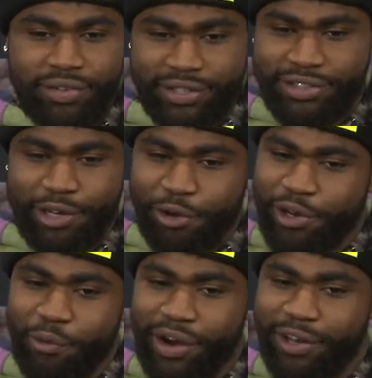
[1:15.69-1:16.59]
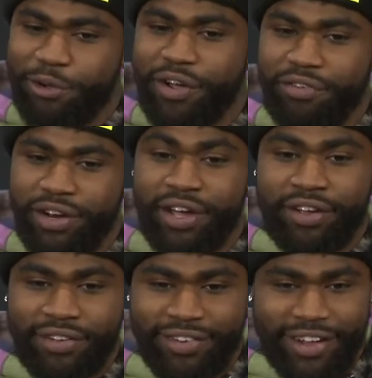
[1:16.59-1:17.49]
this is literally what I do every day?
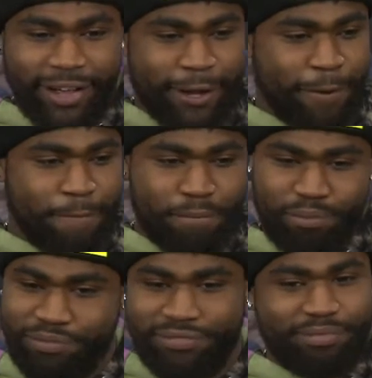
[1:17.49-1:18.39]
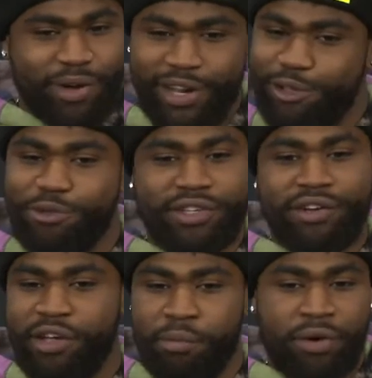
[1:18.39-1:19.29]
Monday through
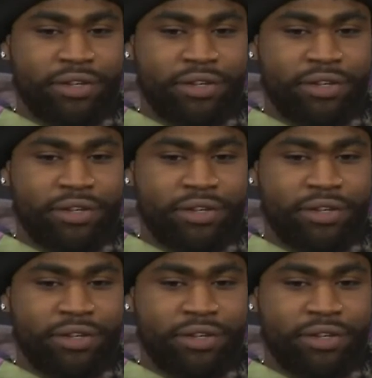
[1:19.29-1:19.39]
Sunday, bro.